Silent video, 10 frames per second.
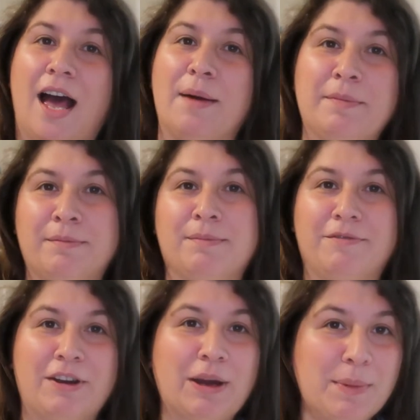I'm
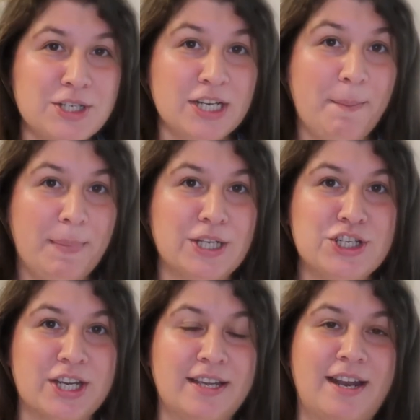very much on a
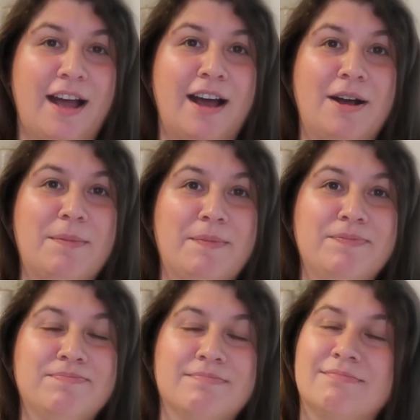budget.
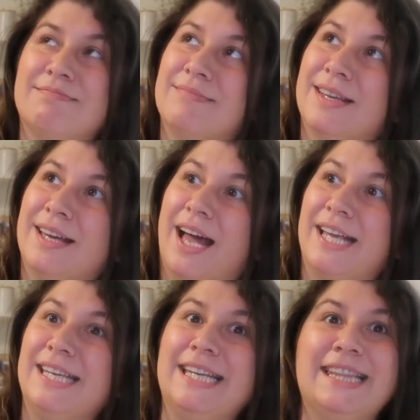
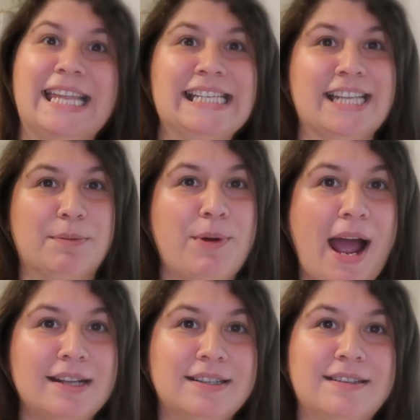I needed things that are
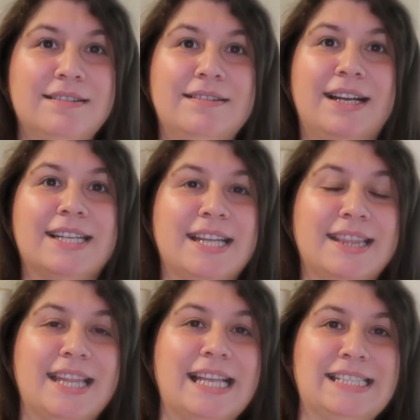practical. I needed
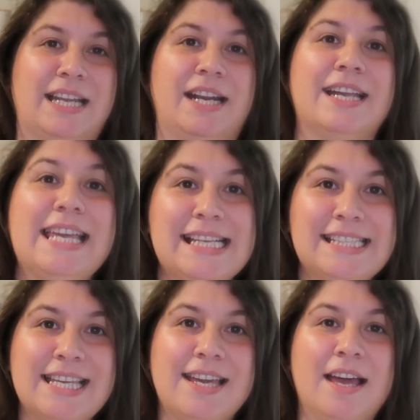things that are
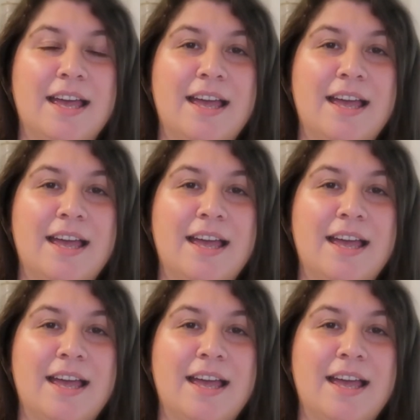easy.